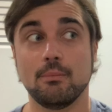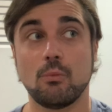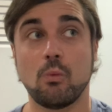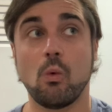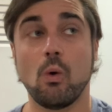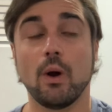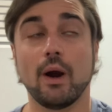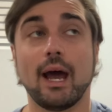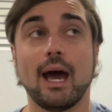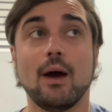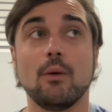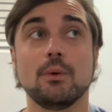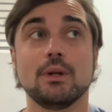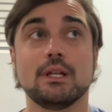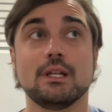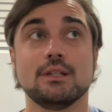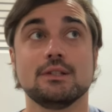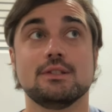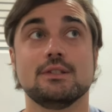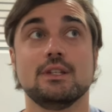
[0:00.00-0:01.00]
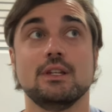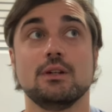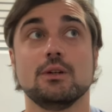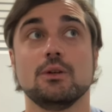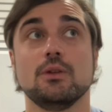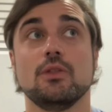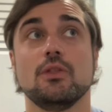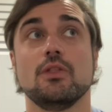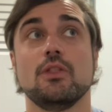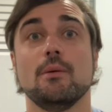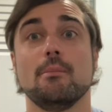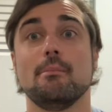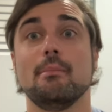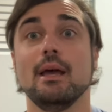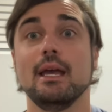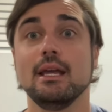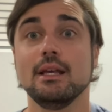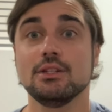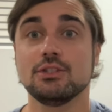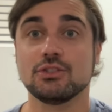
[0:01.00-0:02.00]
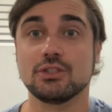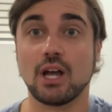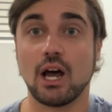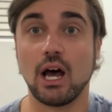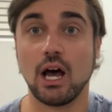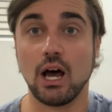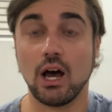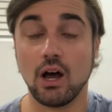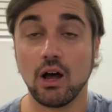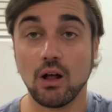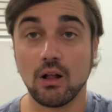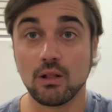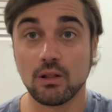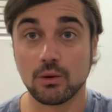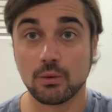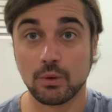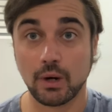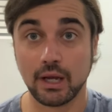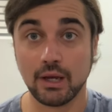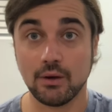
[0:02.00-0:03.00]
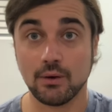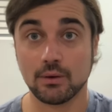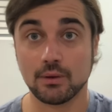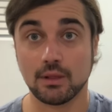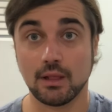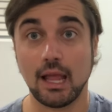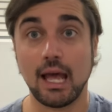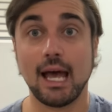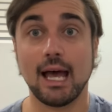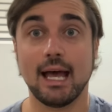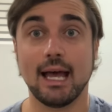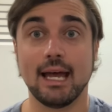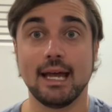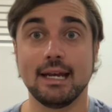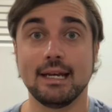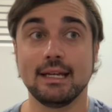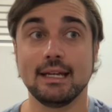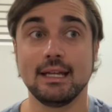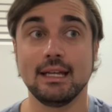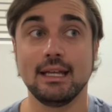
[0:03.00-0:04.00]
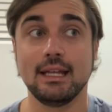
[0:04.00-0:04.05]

what I would consider the best all-around line